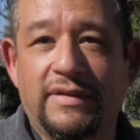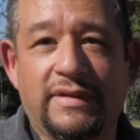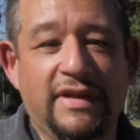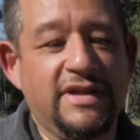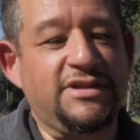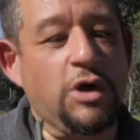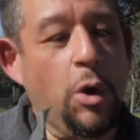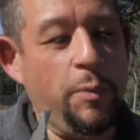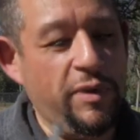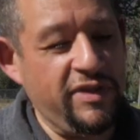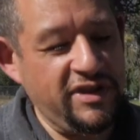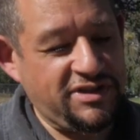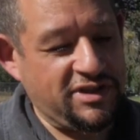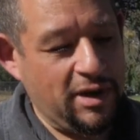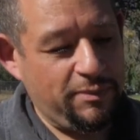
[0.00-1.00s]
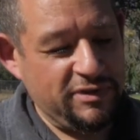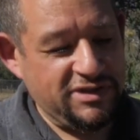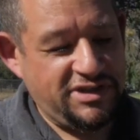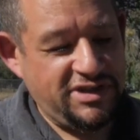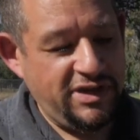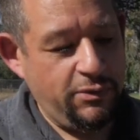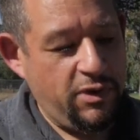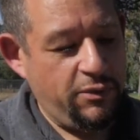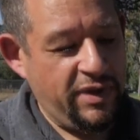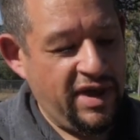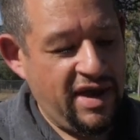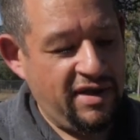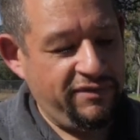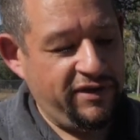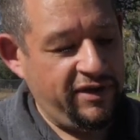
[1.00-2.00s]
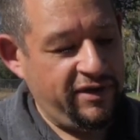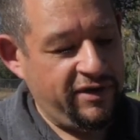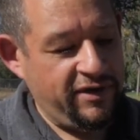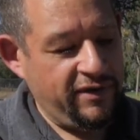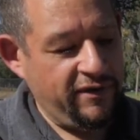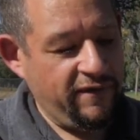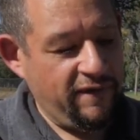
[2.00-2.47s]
let's open this up and see what we have here.